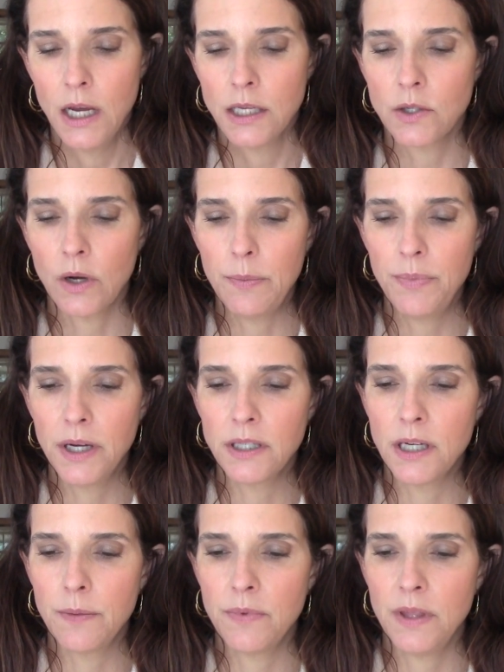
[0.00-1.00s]
So I
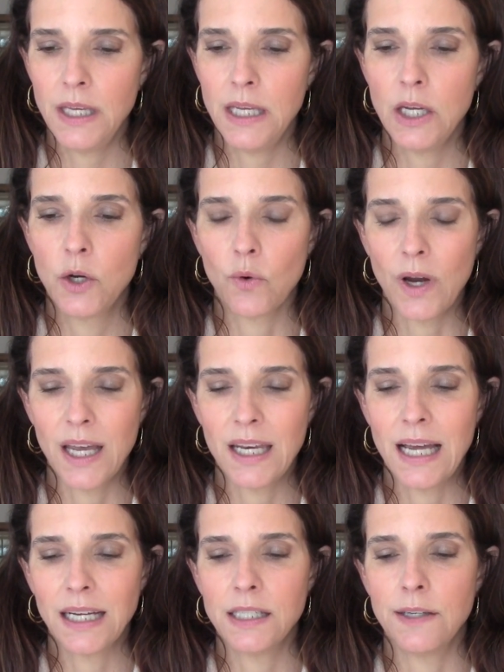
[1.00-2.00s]
picked up the
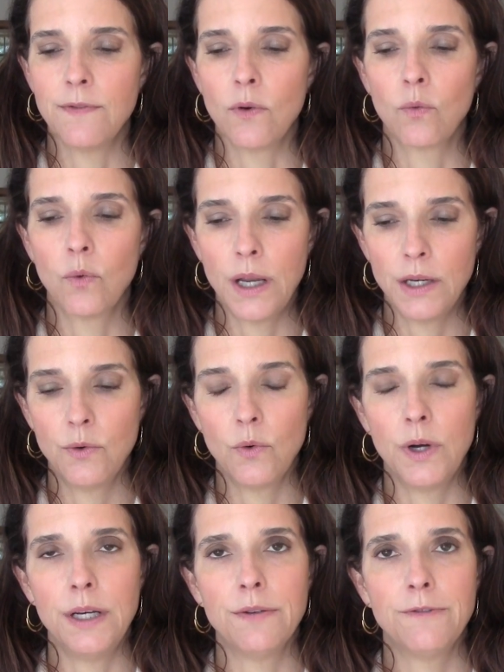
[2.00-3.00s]
Granactive
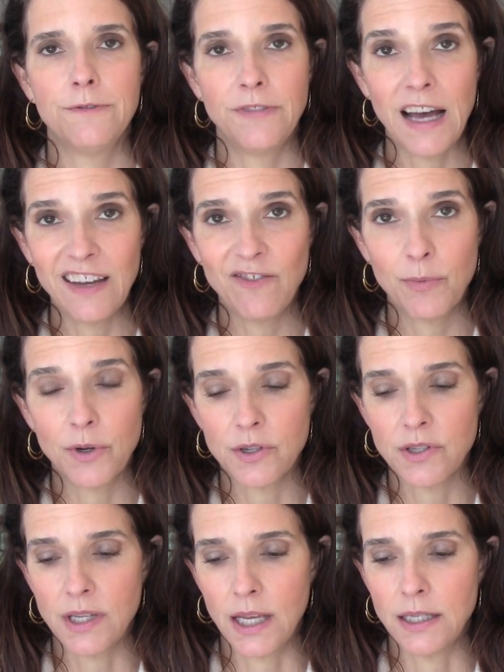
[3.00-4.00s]
Retinoid five
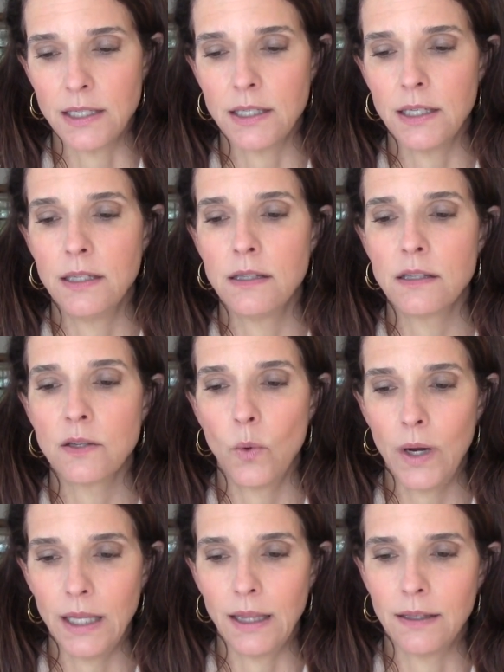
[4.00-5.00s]
percent in
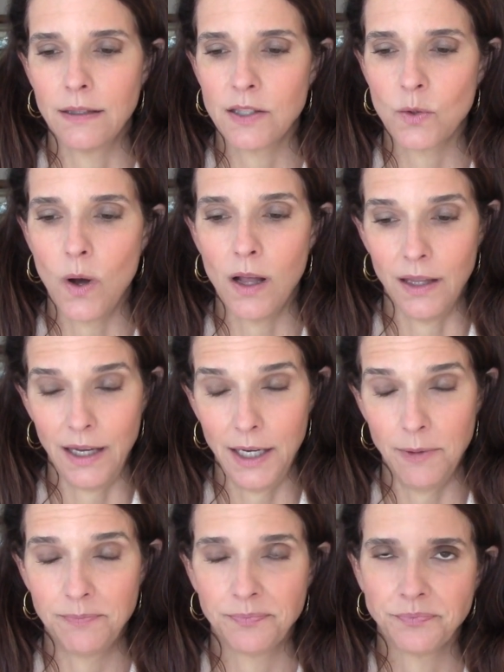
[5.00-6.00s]

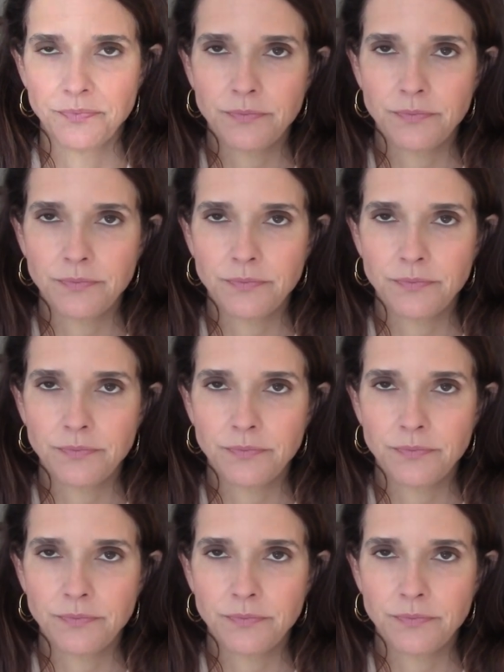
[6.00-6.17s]
squalane,